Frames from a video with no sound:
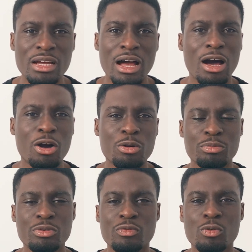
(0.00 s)
I hope
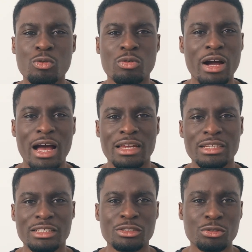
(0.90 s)
you've all had
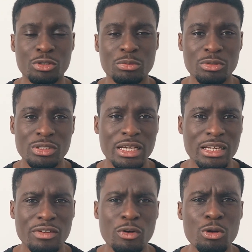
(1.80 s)
an enjoyable day, and
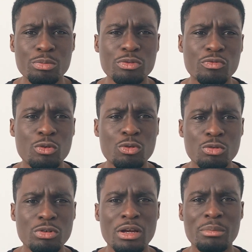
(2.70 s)
I hope you've
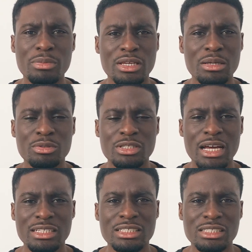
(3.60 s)
all been able to
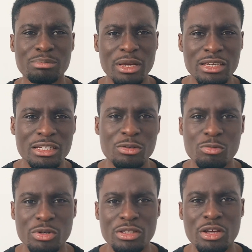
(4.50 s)
actually spend it
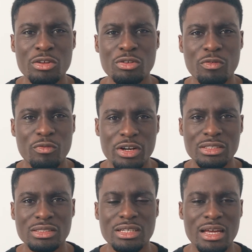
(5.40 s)
with your
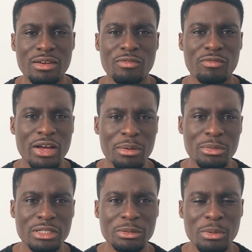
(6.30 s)
friends and
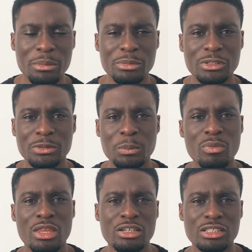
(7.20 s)
family members,
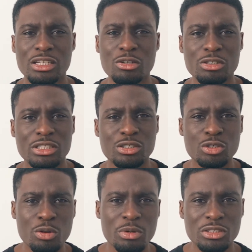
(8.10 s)
because I know there's
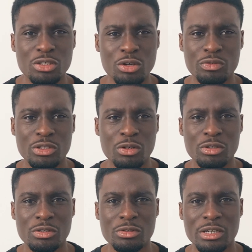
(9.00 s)
so much COVID
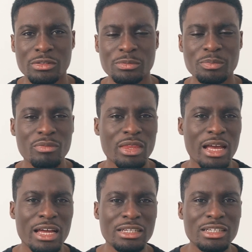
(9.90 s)
going around,
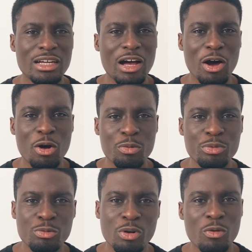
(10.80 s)
and I hope
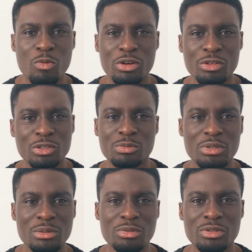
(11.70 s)
you weren't one of those
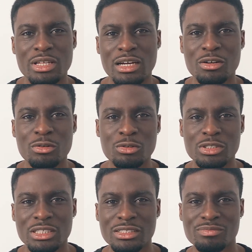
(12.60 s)
people that
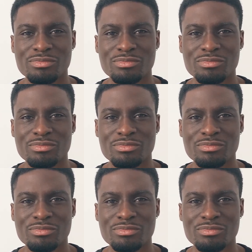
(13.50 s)
caught it